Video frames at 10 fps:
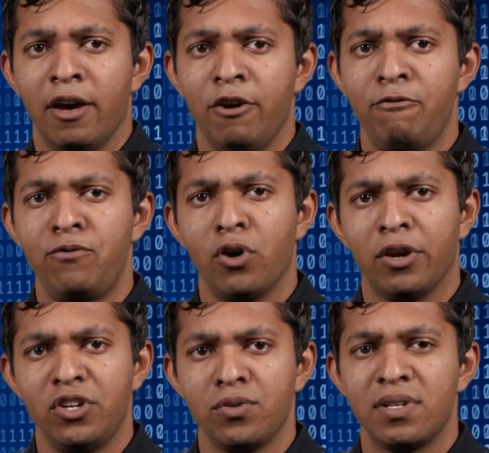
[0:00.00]
If you are
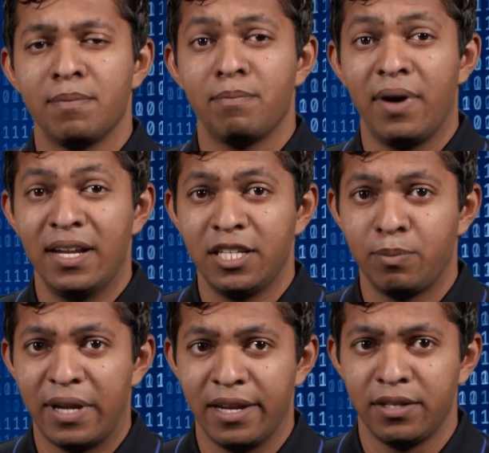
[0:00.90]
using
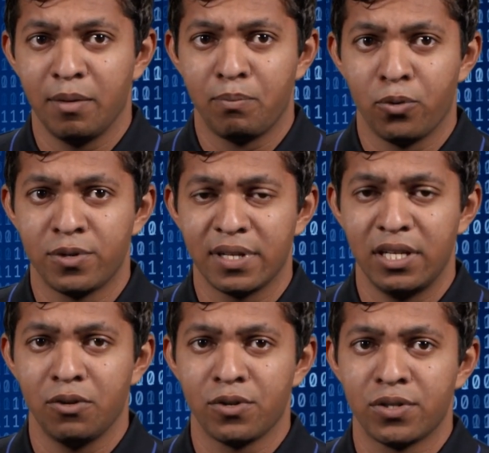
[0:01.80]
multiple ITM ports
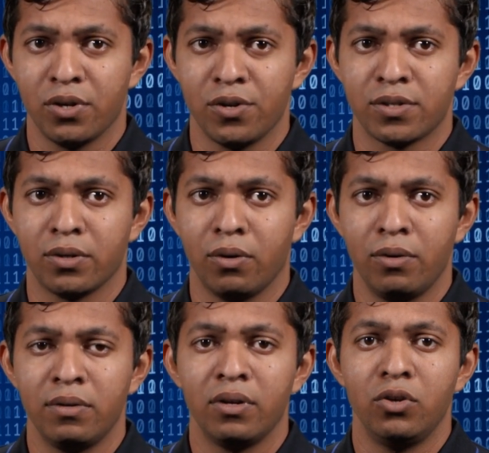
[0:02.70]
in your source
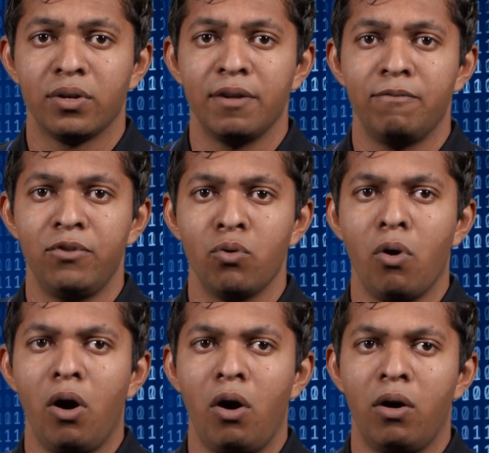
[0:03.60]
code, you can view
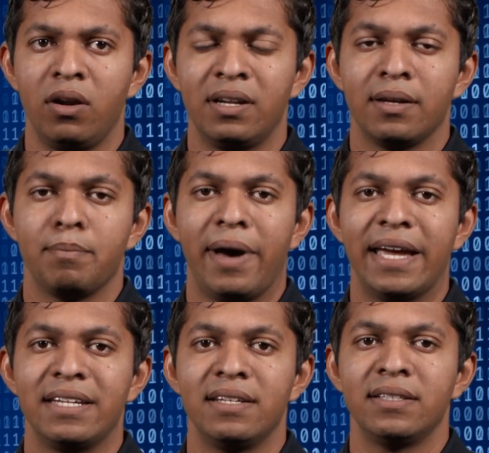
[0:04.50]
all by
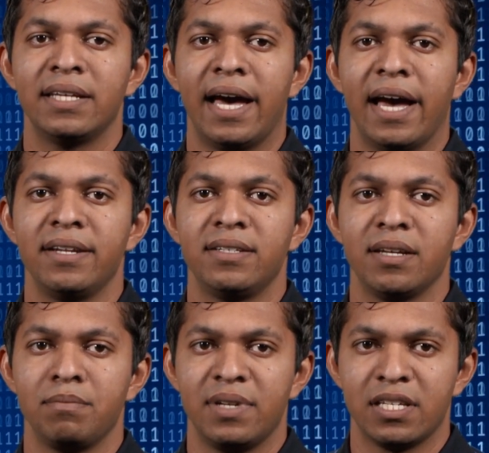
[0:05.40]
hitting the
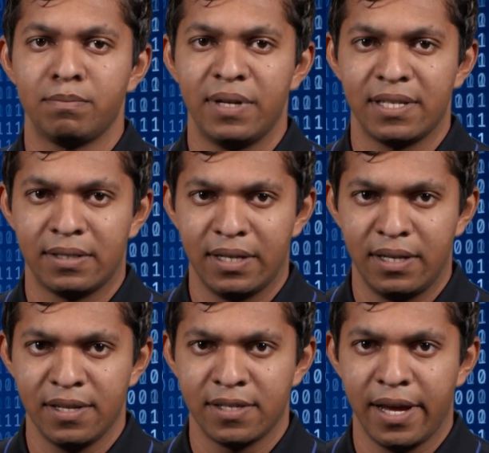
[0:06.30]
ITM display
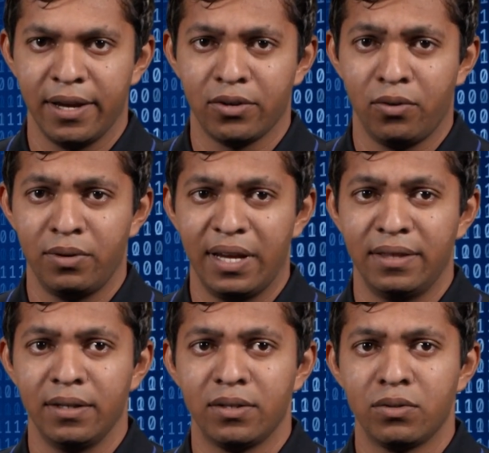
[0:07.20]
settings icon in
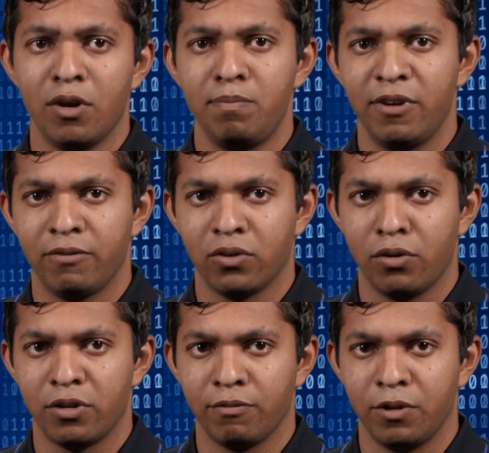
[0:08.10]
the top left
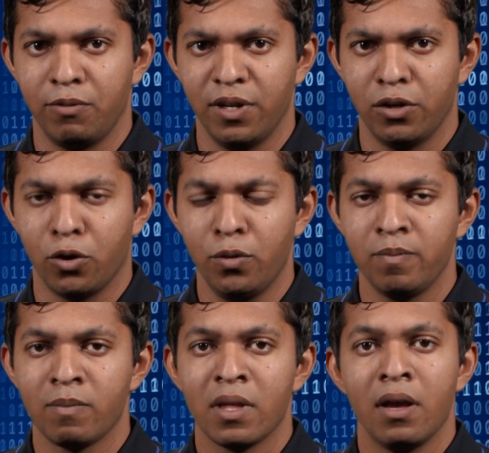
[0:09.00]
corner of the window
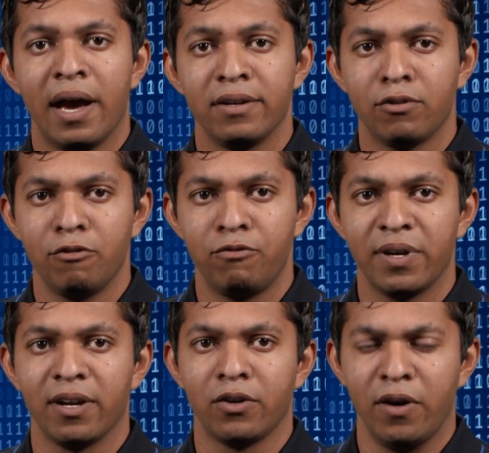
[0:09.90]
and
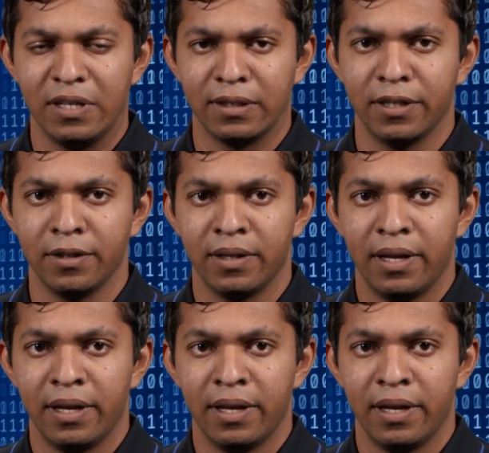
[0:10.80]
configure accordingly.